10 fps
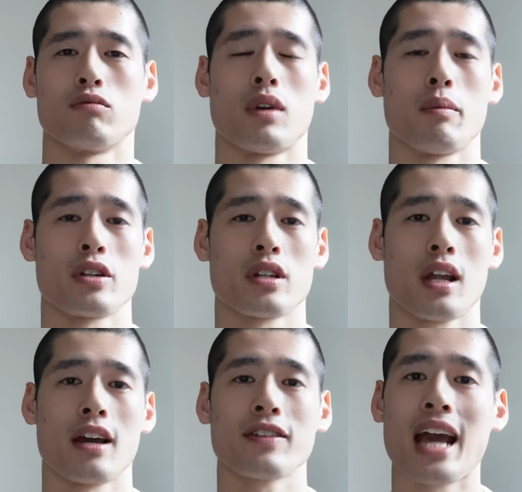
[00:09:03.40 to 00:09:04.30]
rubbish
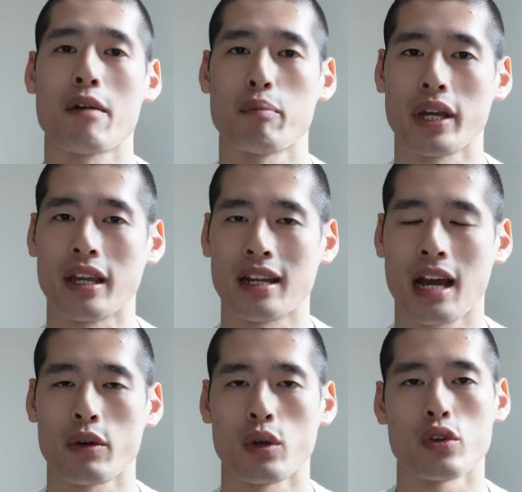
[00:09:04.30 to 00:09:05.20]
life can be, and
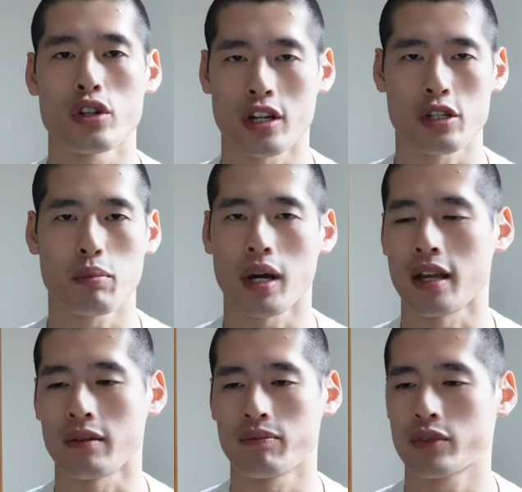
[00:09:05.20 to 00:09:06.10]
how you're judged
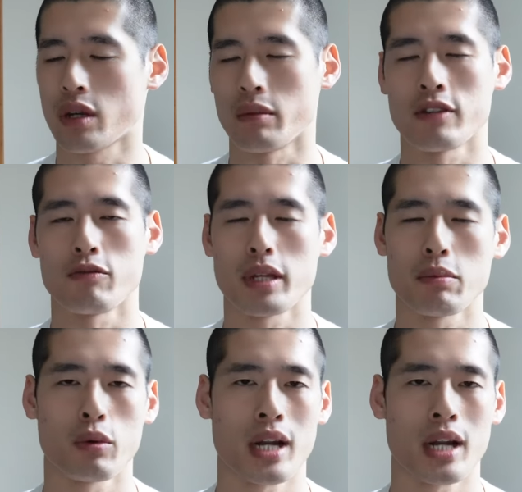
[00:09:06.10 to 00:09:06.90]
by so many different people,